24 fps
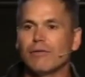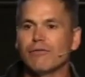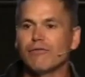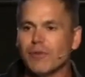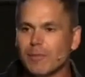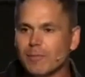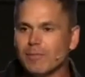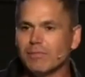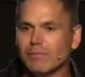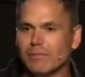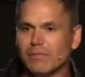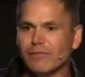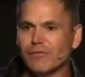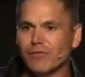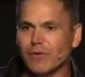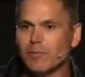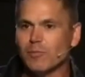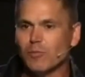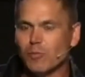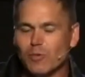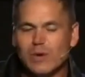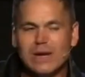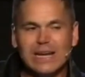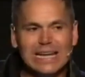from,
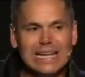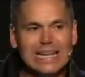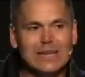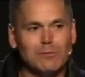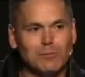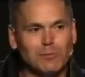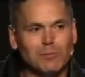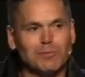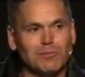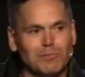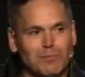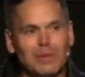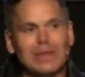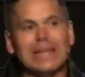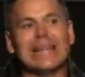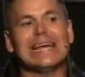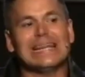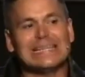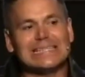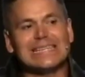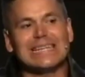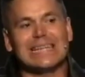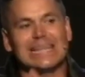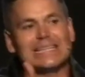from really
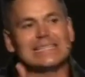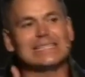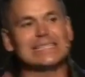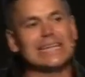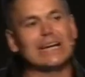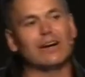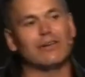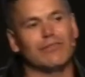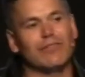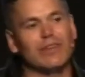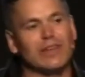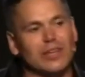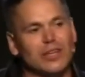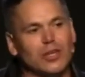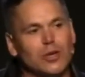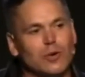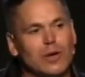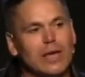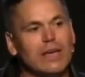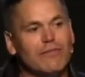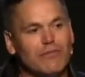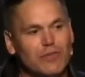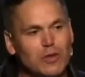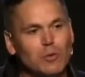planting itself in
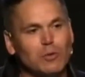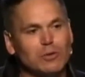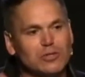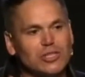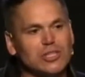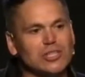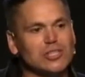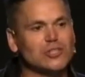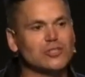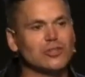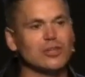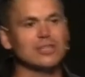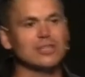you if you will just